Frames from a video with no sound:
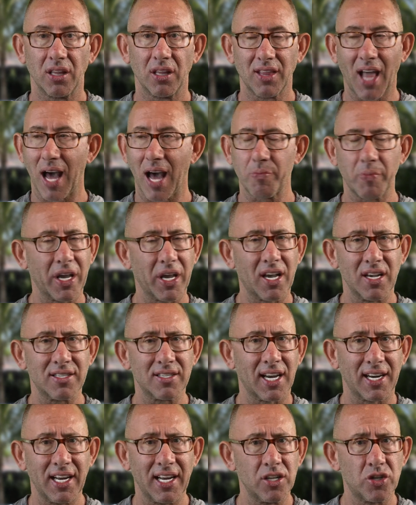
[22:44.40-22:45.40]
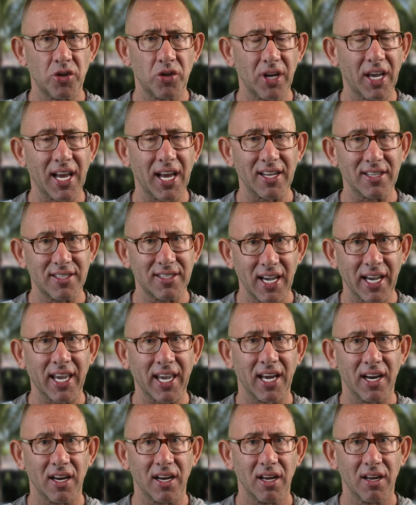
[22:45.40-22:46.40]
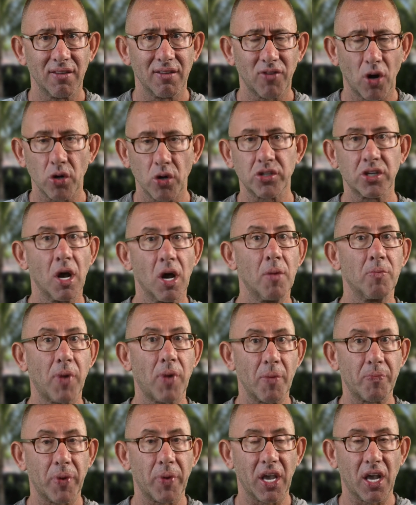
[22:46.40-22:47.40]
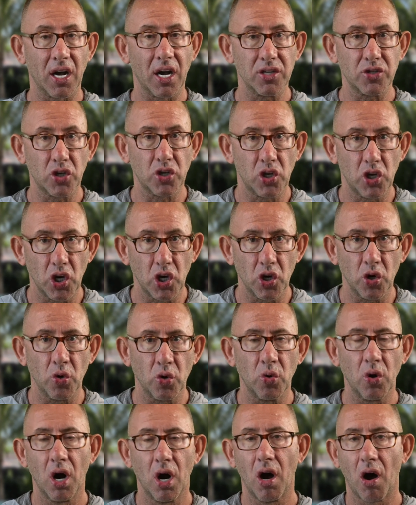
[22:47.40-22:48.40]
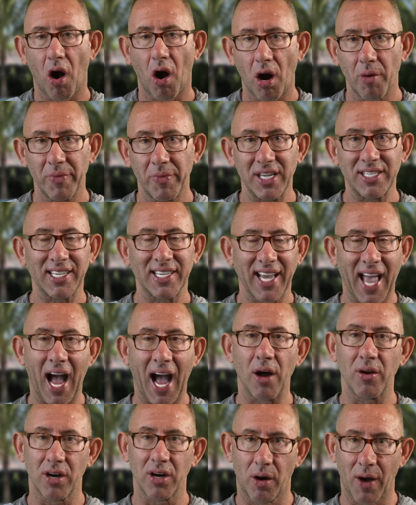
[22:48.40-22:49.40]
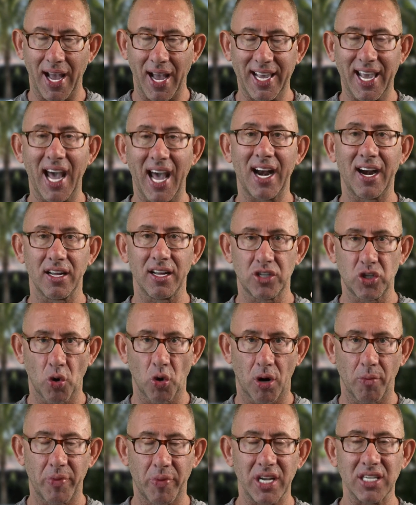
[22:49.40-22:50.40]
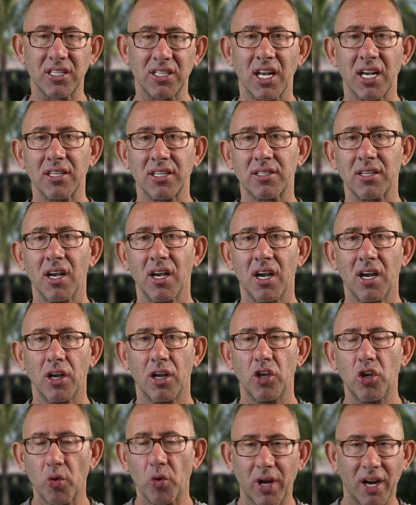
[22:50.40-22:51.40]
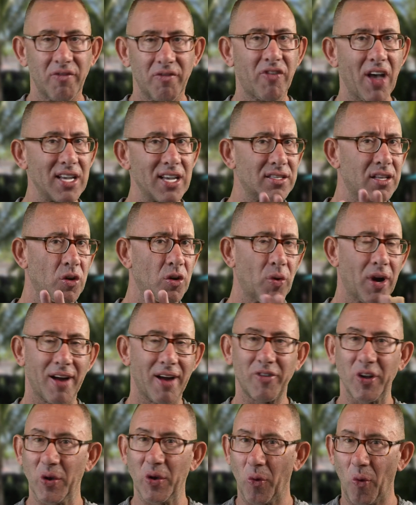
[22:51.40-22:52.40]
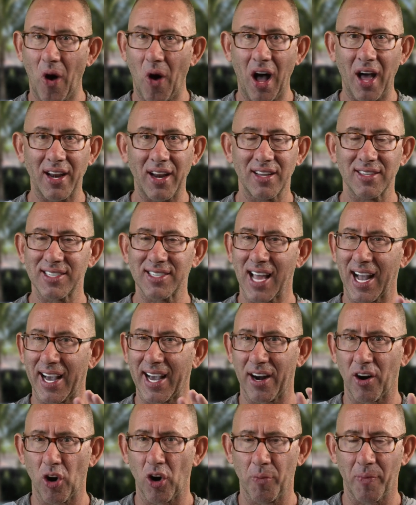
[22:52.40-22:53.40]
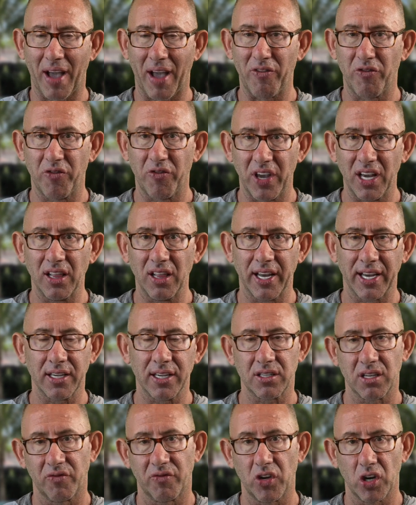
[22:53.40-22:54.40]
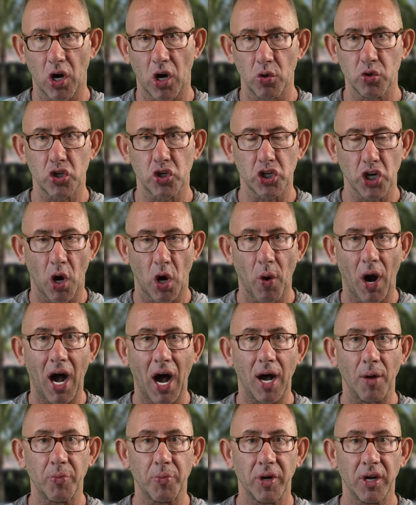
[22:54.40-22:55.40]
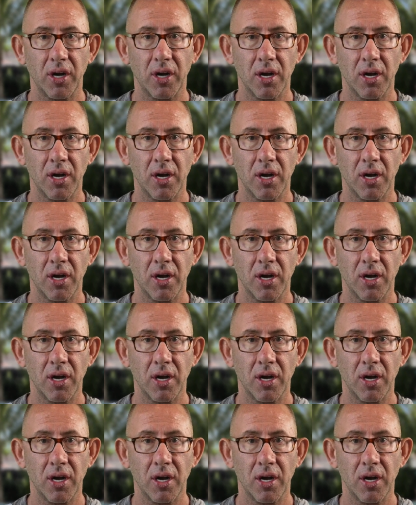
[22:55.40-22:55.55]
Not because I need you to get a ticket, folks, but because you are missing out. Now, I get it. It's your business. You can invest in whatever you want. It's not going to hurt my feelings if you don't show up.